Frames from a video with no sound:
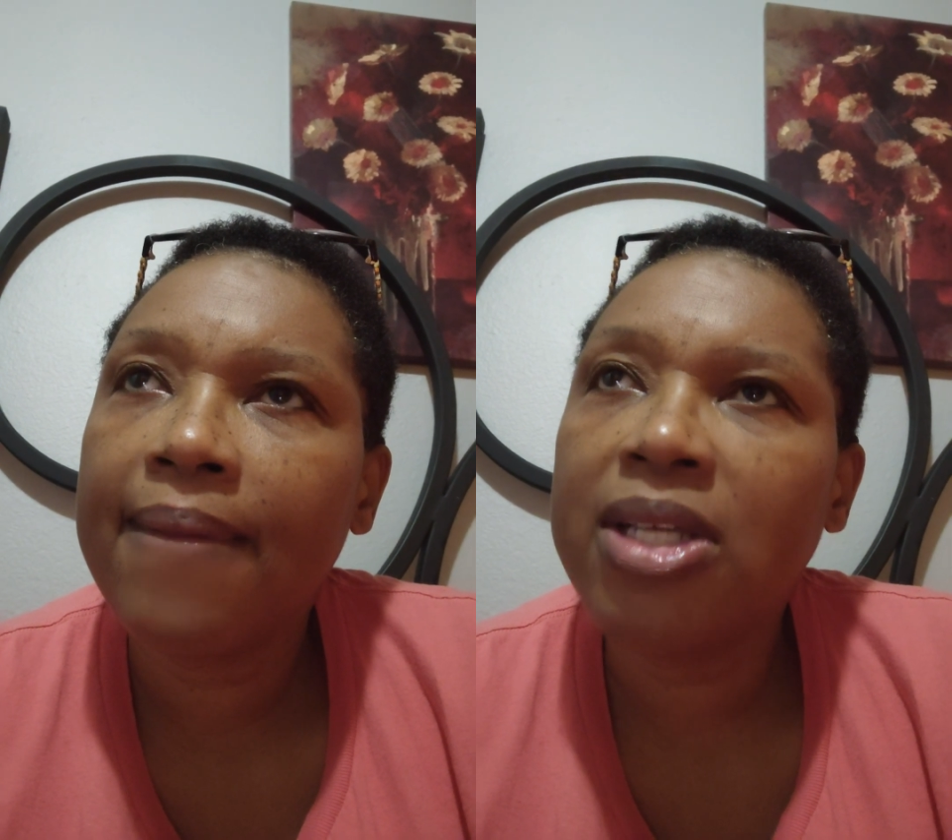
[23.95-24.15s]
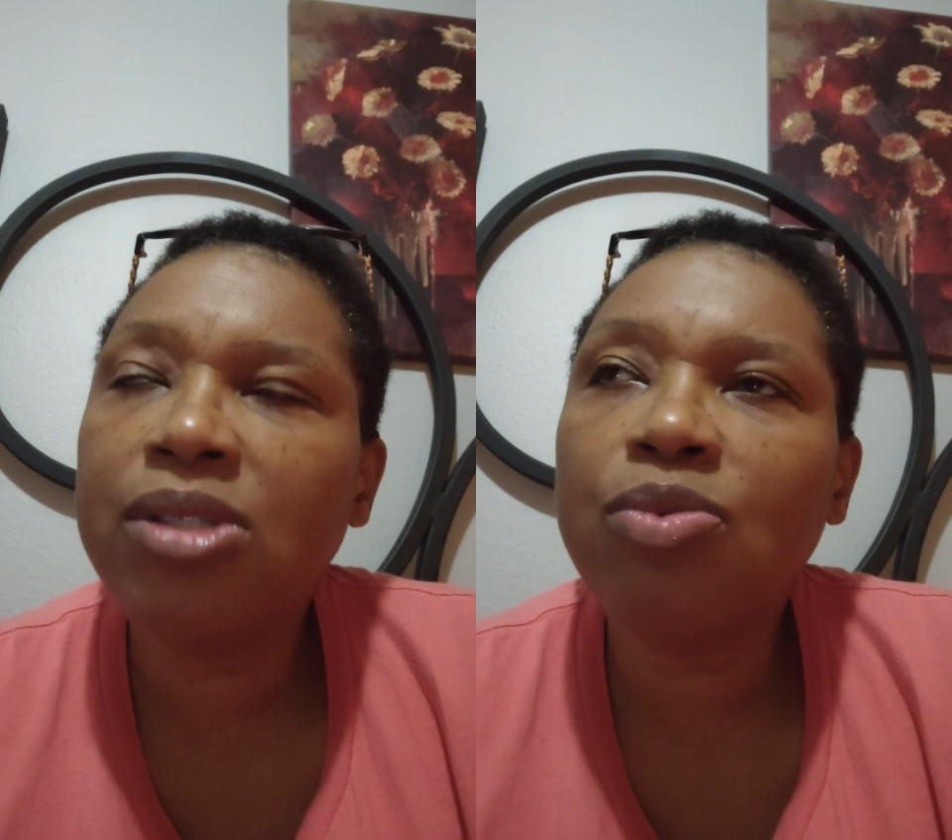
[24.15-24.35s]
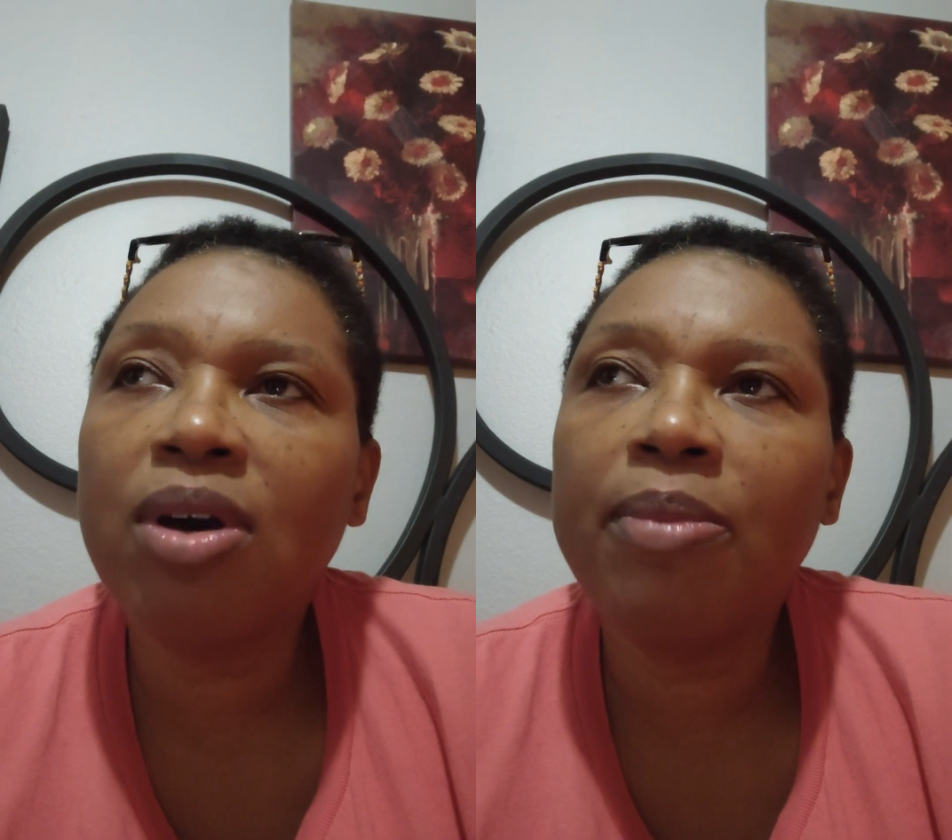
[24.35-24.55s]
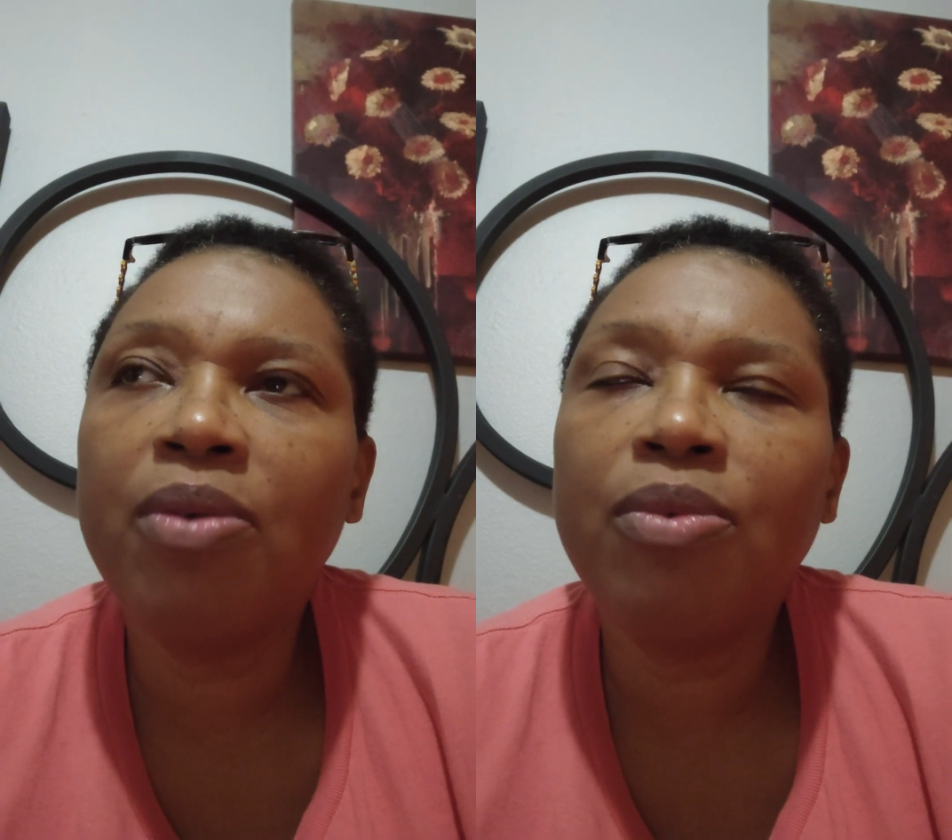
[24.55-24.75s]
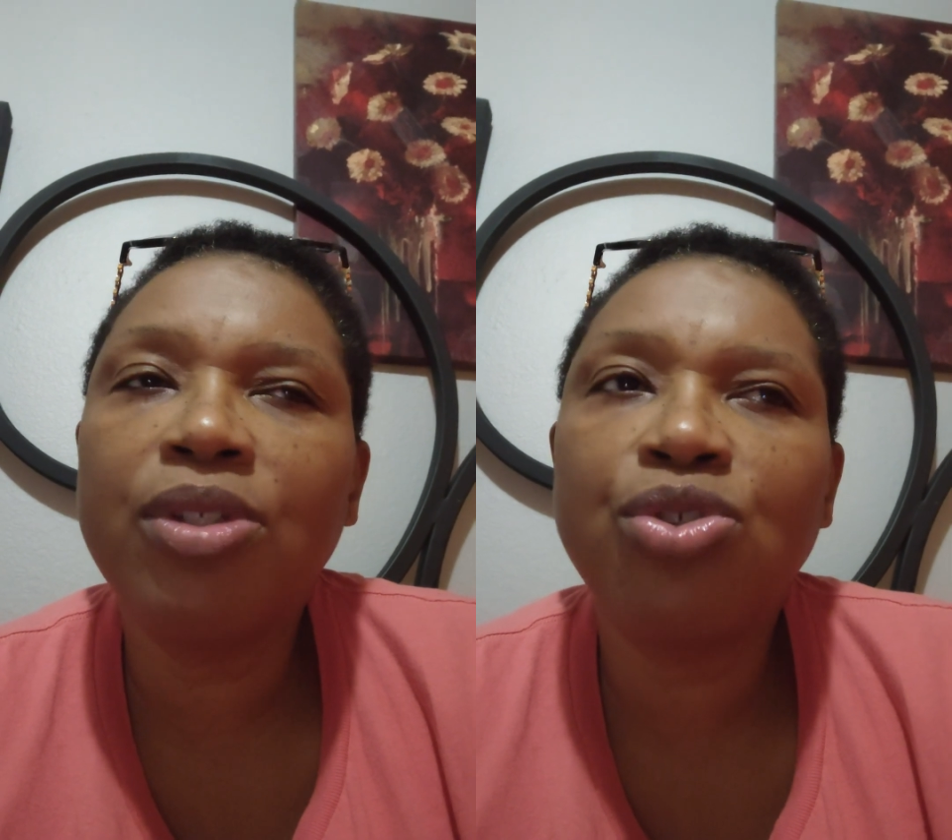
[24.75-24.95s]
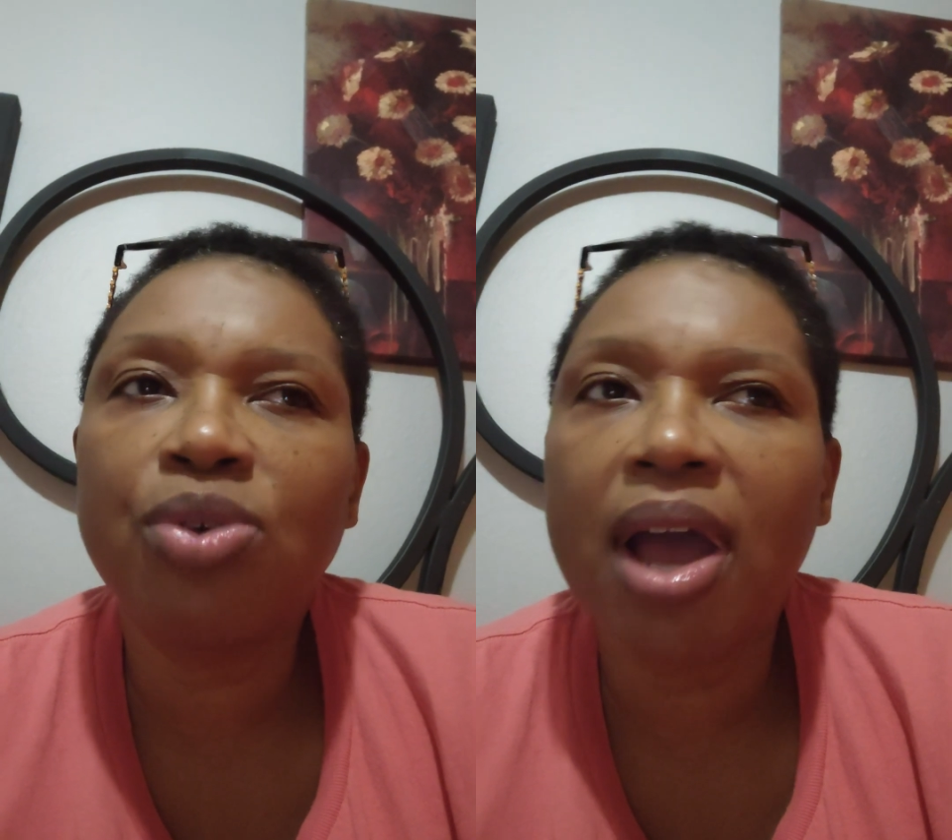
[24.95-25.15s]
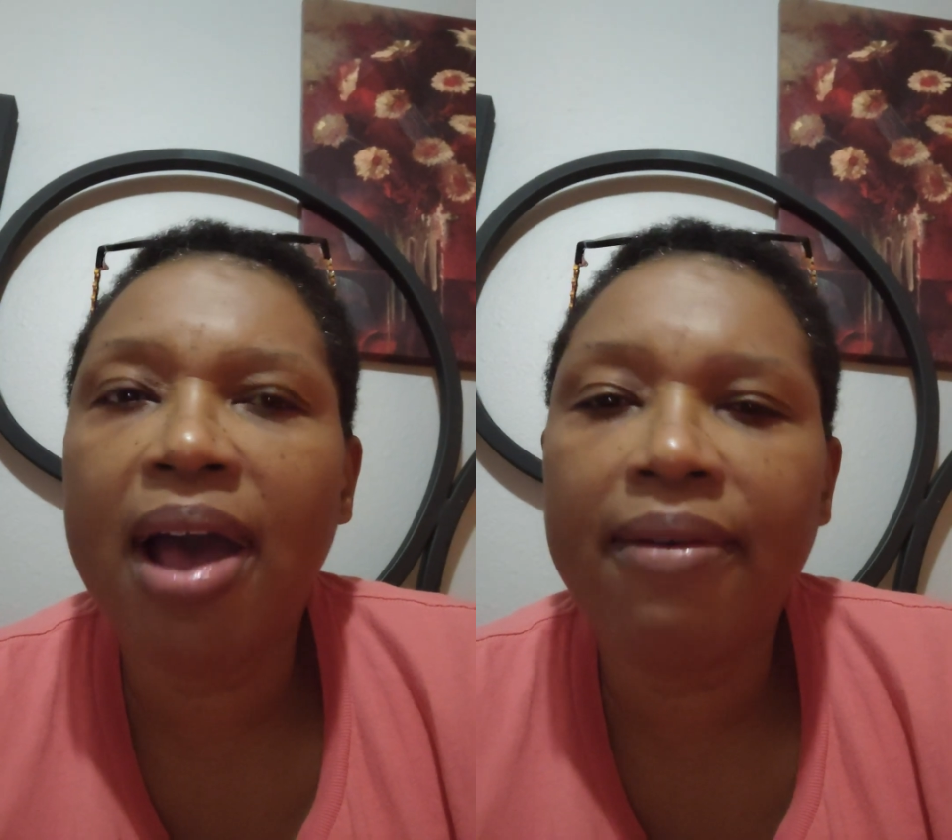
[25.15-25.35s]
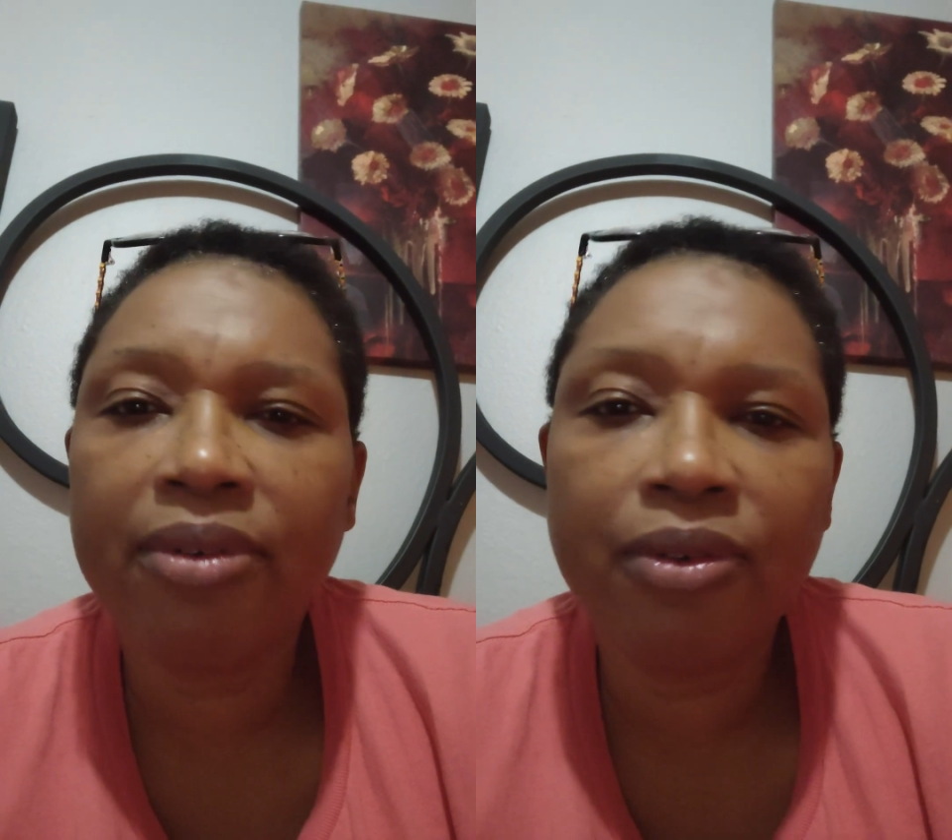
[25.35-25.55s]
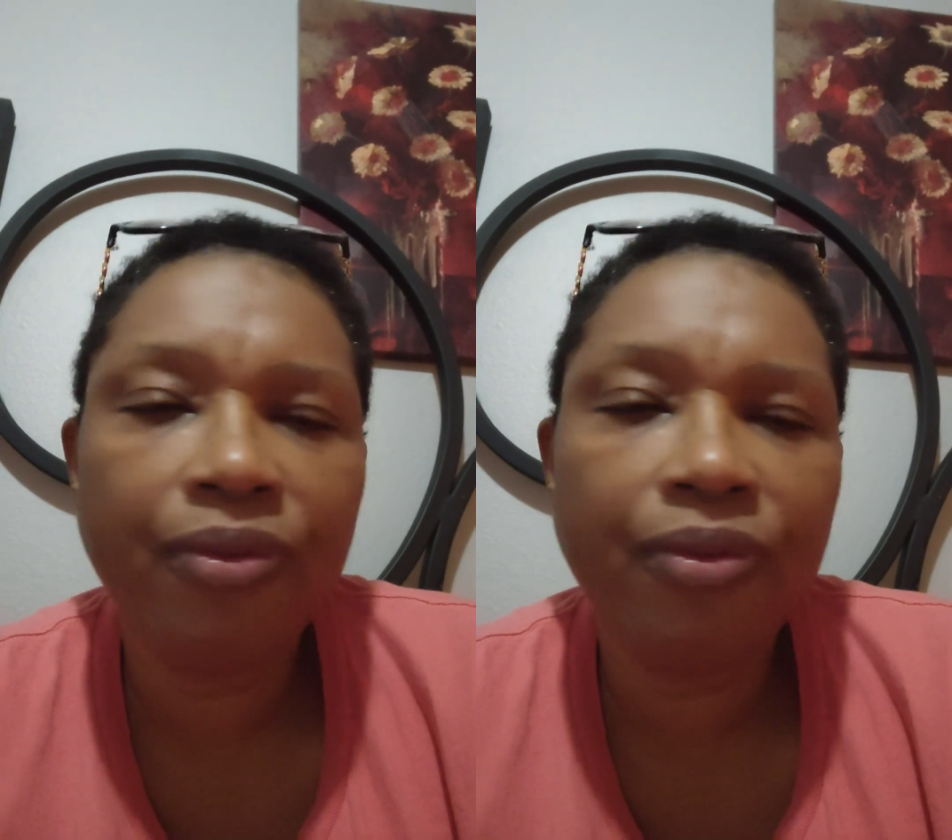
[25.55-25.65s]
this woman would travel